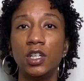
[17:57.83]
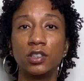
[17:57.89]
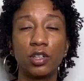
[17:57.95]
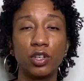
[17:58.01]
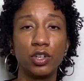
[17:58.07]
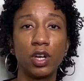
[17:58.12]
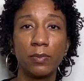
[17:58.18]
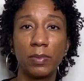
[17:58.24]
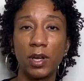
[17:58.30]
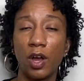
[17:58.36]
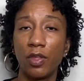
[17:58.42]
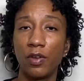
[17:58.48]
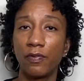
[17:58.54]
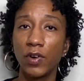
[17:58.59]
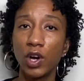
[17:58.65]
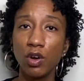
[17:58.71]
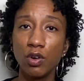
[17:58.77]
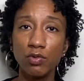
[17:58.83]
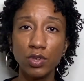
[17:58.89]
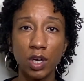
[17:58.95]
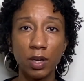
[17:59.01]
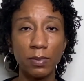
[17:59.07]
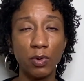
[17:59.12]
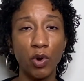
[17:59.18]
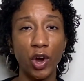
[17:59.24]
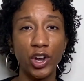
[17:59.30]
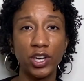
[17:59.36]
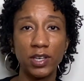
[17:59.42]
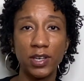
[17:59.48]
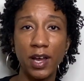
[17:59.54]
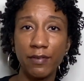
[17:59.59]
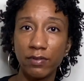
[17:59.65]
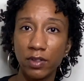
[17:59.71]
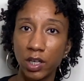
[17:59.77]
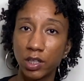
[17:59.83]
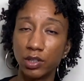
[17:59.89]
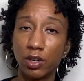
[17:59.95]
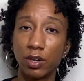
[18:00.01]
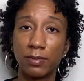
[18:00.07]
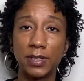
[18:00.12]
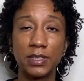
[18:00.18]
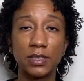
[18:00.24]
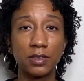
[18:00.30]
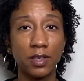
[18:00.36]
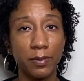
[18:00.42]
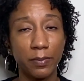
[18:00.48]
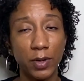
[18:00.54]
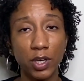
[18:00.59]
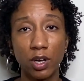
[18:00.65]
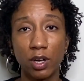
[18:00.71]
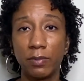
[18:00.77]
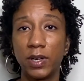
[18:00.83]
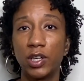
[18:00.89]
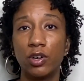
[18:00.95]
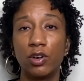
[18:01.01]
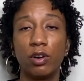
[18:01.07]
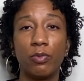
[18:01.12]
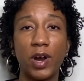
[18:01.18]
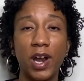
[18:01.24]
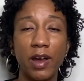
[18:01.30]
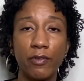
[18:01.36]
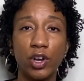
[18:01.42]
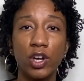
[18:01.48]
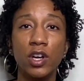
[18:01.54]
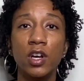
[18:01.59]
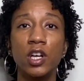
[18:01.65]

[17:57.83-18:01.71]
So you could be on the phone, you could be watching Netflix, you could be sleeping, you could be doing whatever.